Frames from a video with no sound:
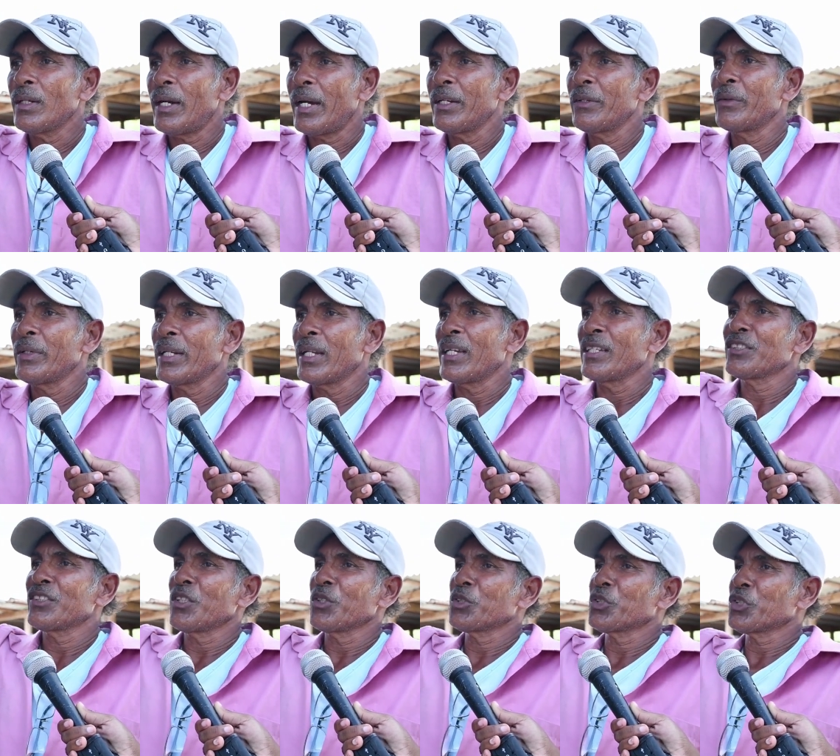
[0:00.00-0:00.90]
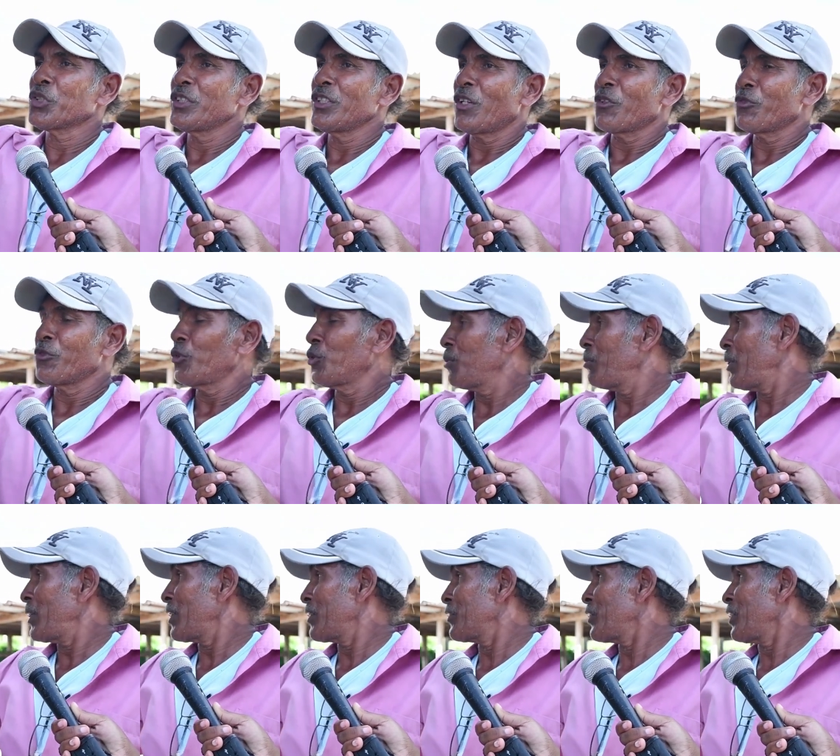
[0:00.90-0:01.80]
I realized now three or four
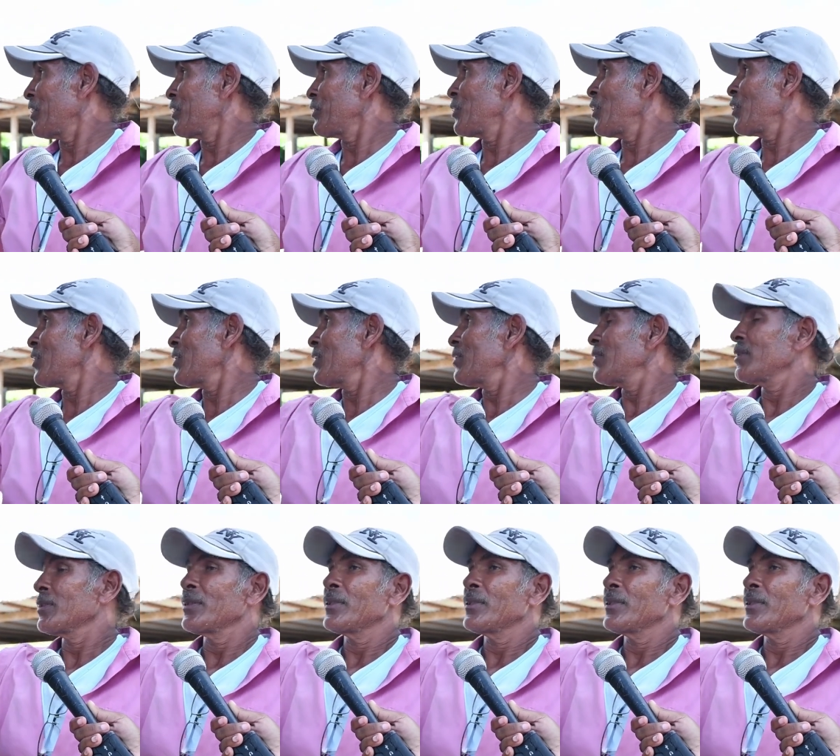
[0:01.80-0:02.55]
mother running around